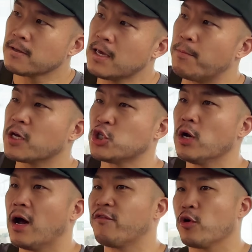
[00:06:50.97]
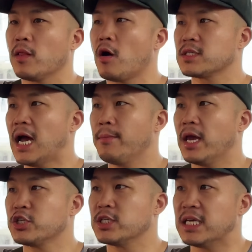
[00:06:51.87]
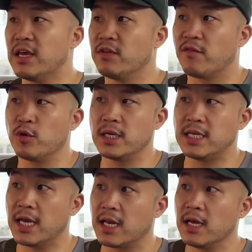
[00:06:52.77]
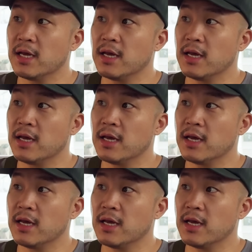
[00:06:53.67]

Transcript: Yeah, because you know how for a long time Asians, even if we did